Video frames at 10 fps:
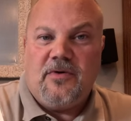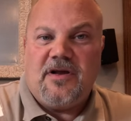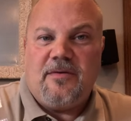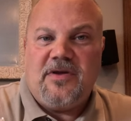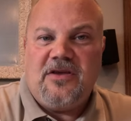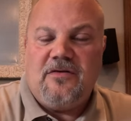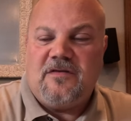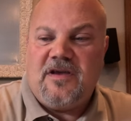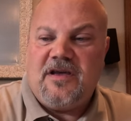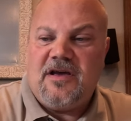We're going to be
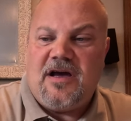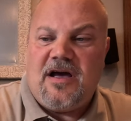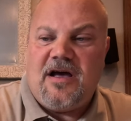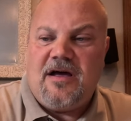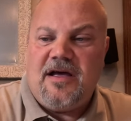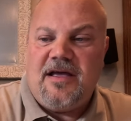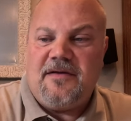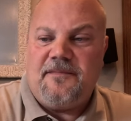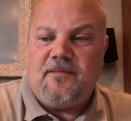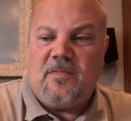using uh,
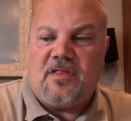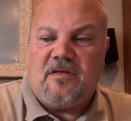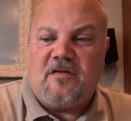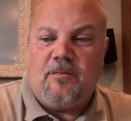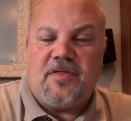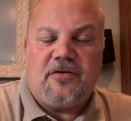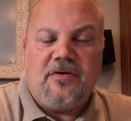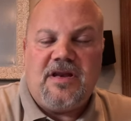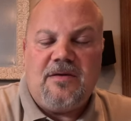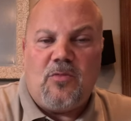some
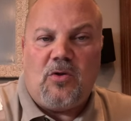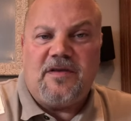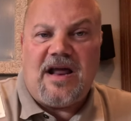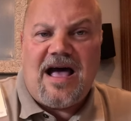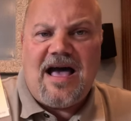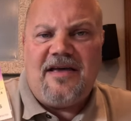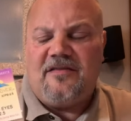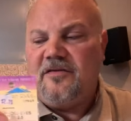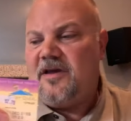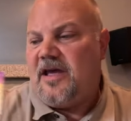3D molded
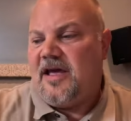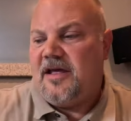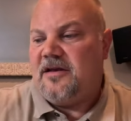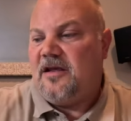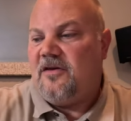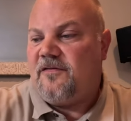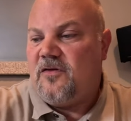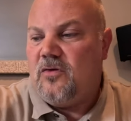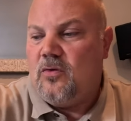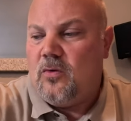eyes. And if
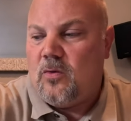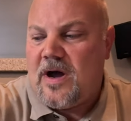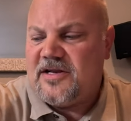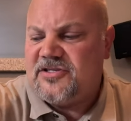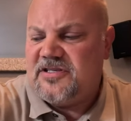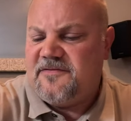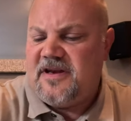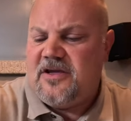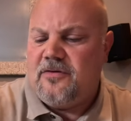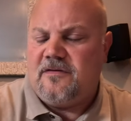you watch this
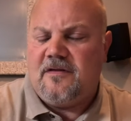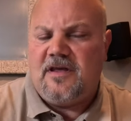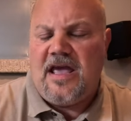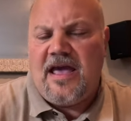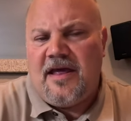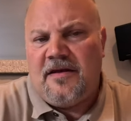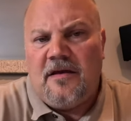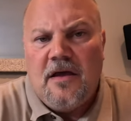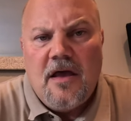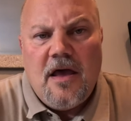video to the
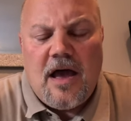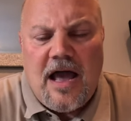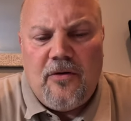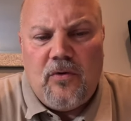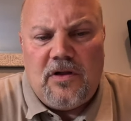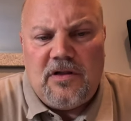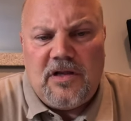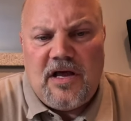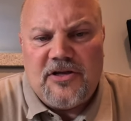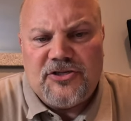end, I
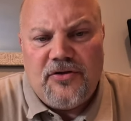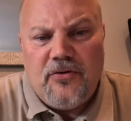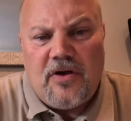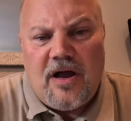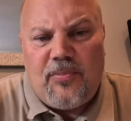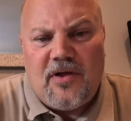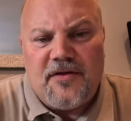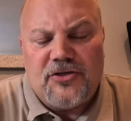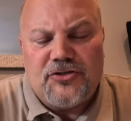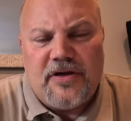will uh, show you a couple
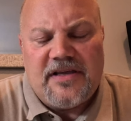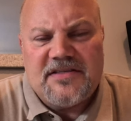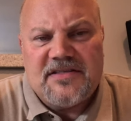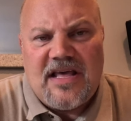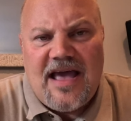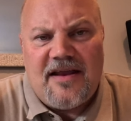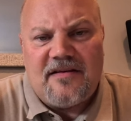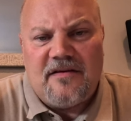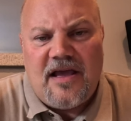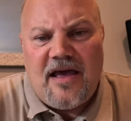other tricks
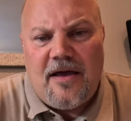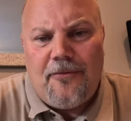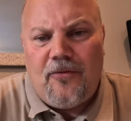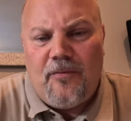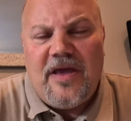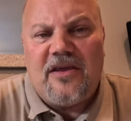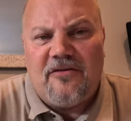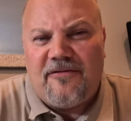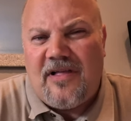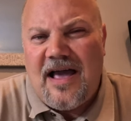that uh, will make
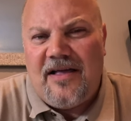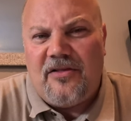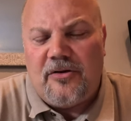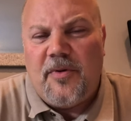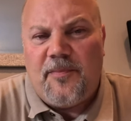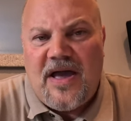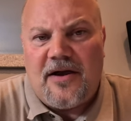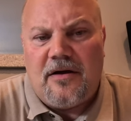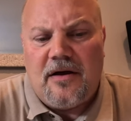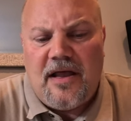your fly a little bit
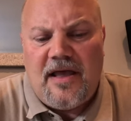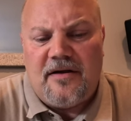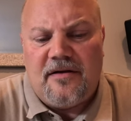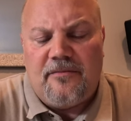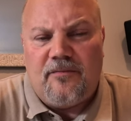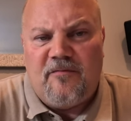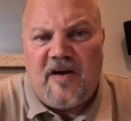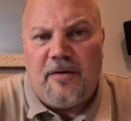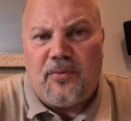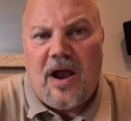better and
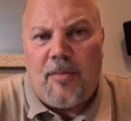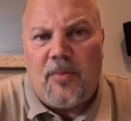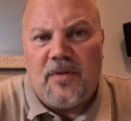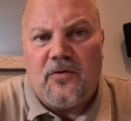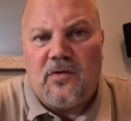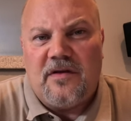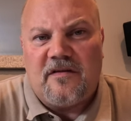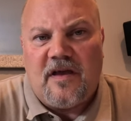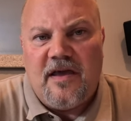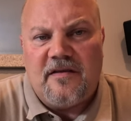very probably will
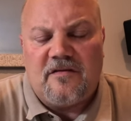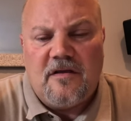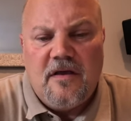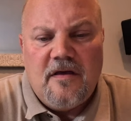entice